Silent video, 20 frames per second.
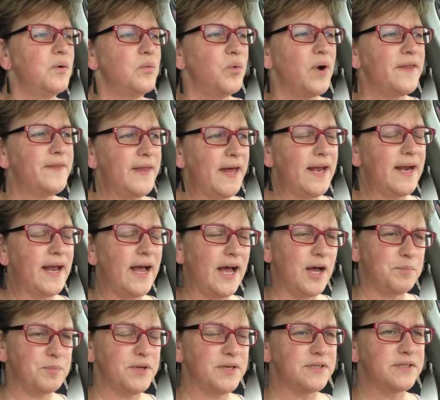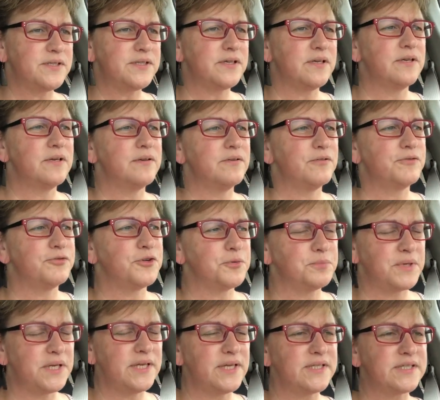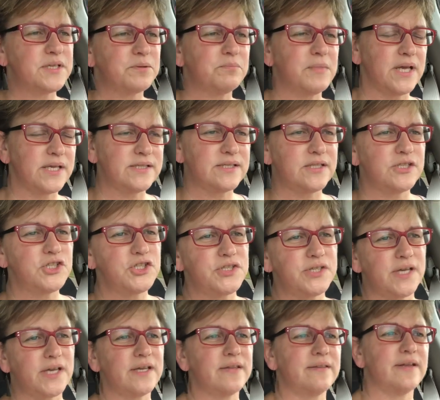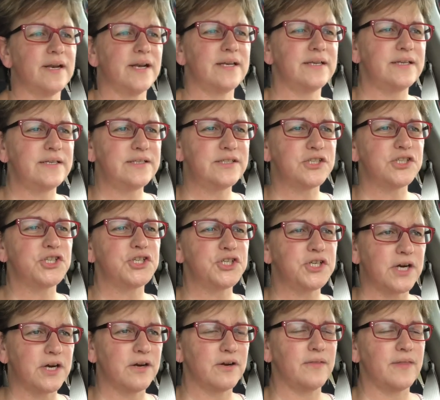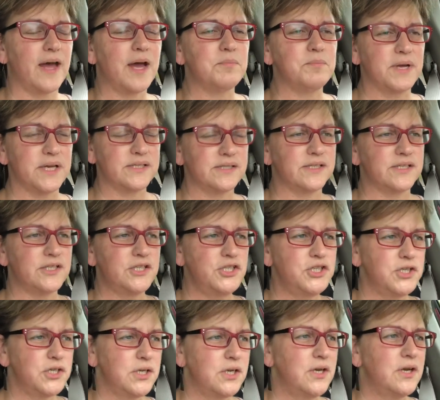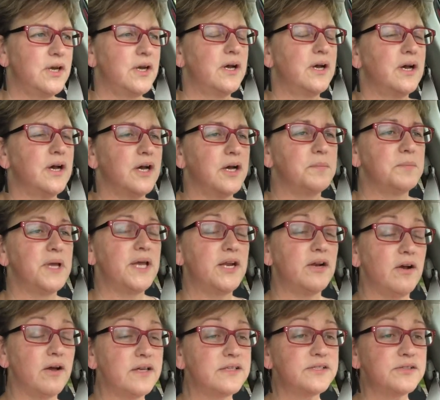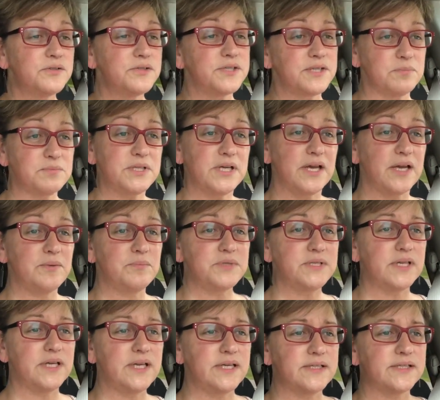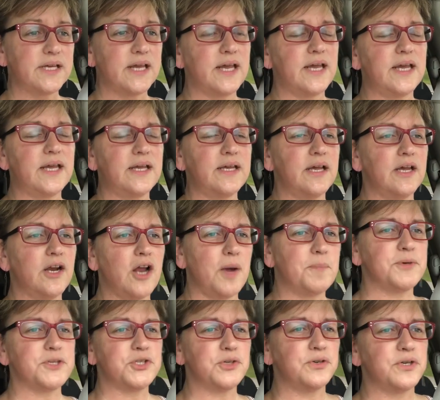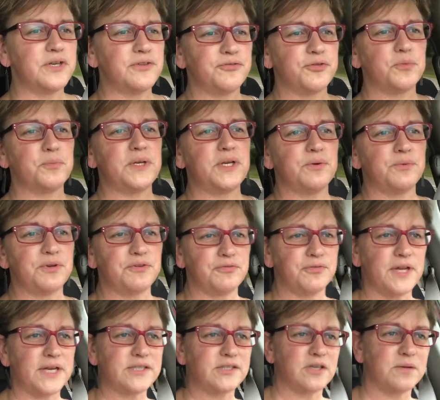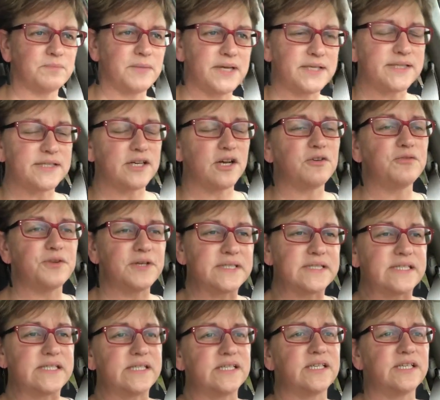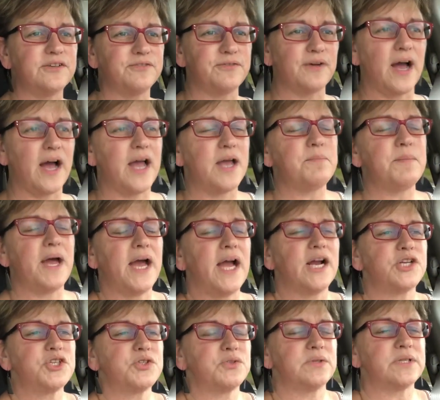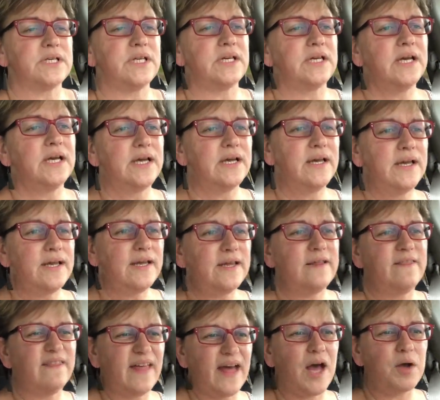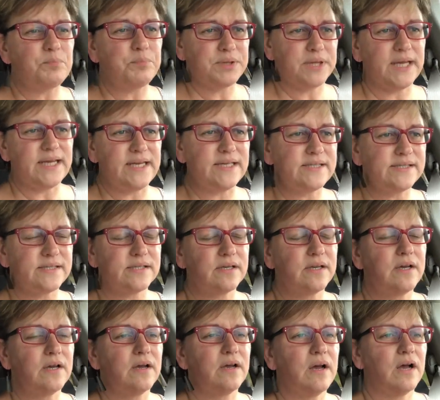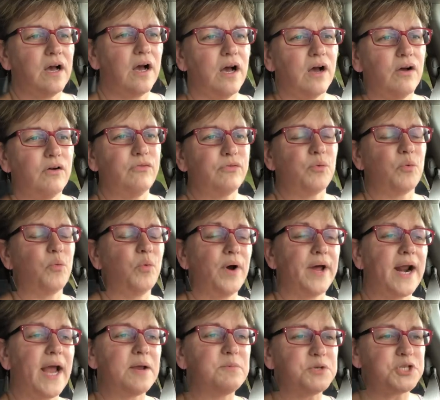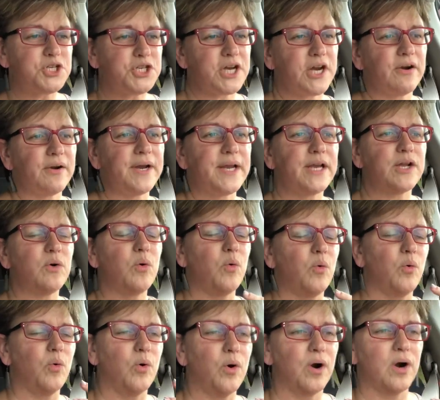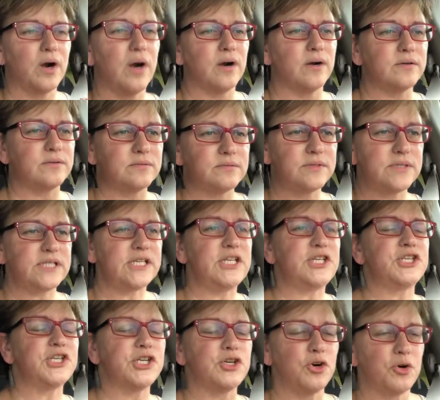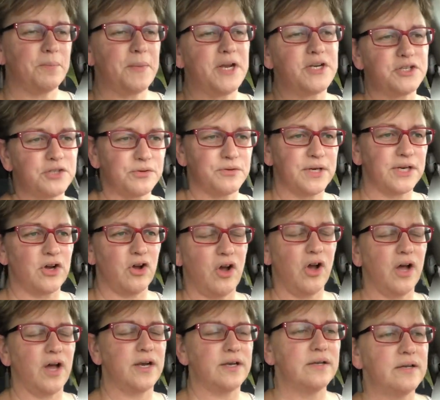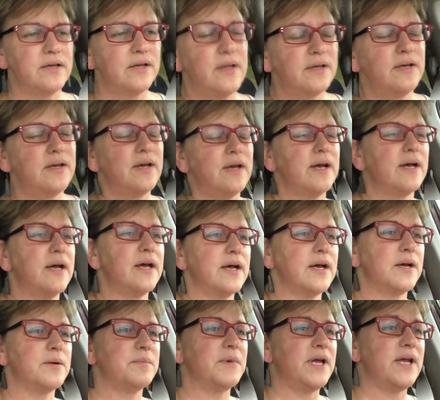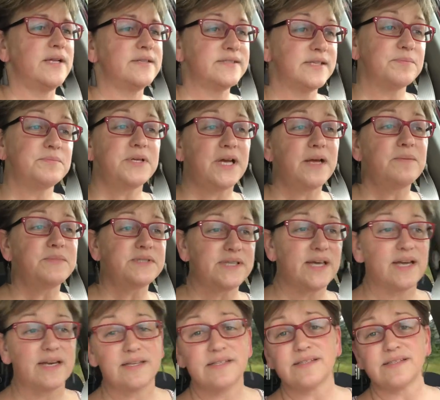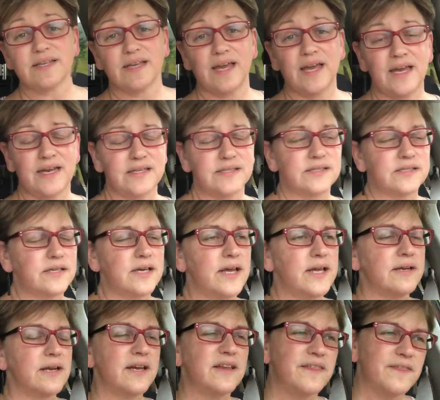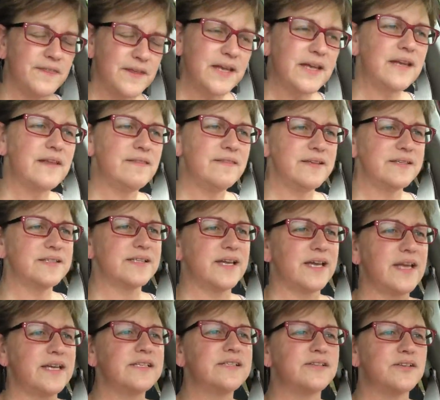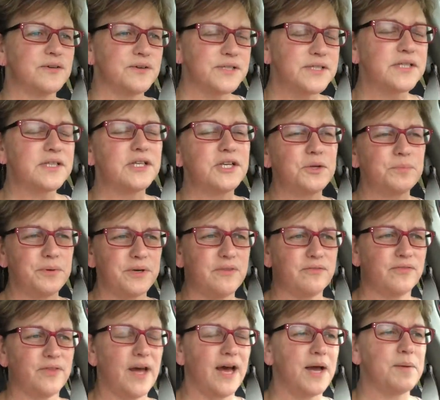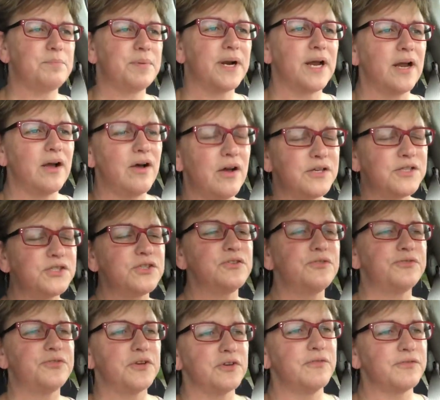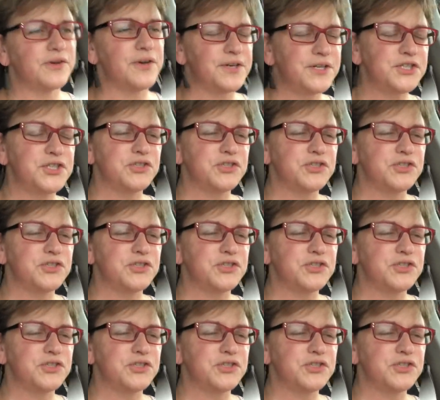when that happens, for me, it's a message saying that I need to share that message. And also sometimes it's an opportunity for me to reflect on myself and see if I'm actually in that place of what I'm sharing or teaching or mentoring on. And sometimes that is the case. And I think in this case, there is a little bit of that, but I also feel very